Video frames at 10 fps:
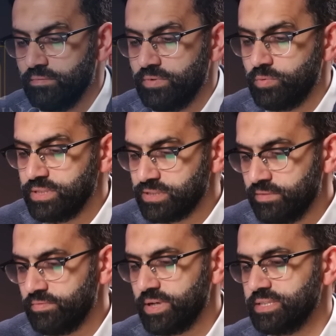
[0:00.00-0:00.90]
The
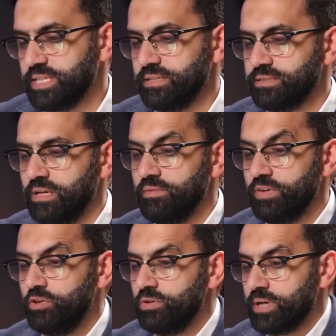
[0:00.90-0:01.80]
recent verdict in
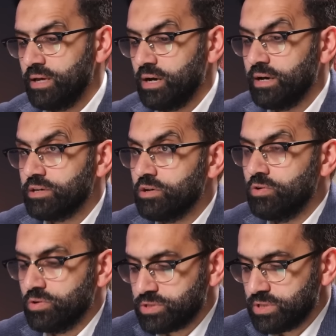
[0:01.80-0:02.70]
the UK High
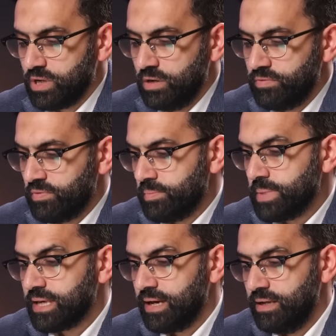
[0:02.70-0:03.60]
Court over the
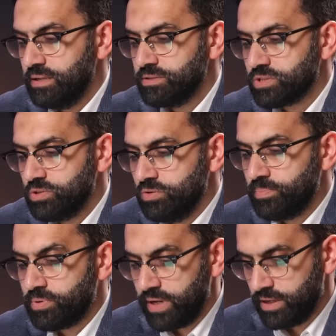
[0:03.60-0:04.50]
Michaela School
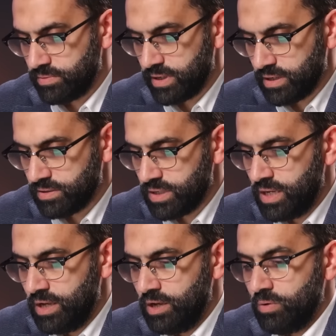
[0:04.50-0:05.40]
prayer row,
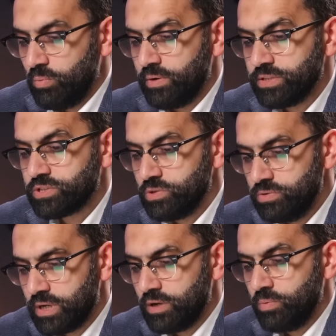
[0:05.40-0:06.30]
where a
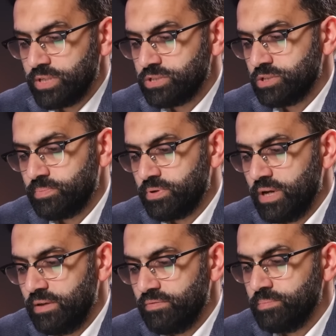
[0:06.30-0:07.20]
schoolgirl wished to
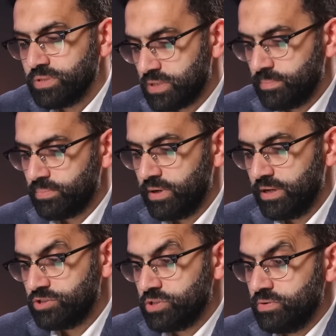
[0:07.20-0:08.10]
pray the Muslim
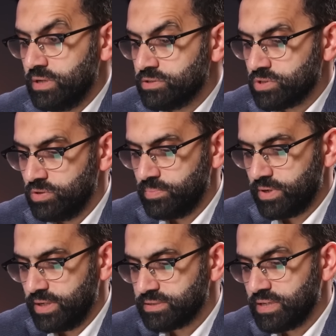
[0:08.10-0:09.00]
prayer during her school
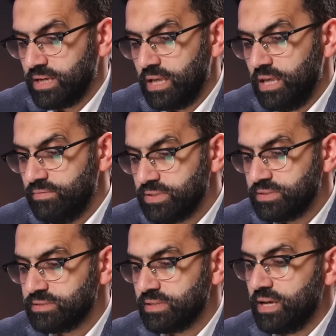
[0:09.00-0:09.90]
breaks and even
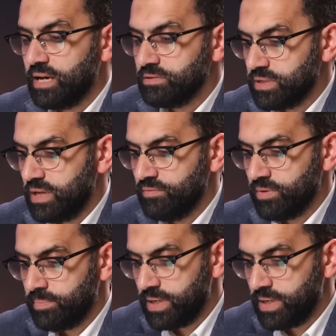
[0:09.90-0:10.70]
disallowed in the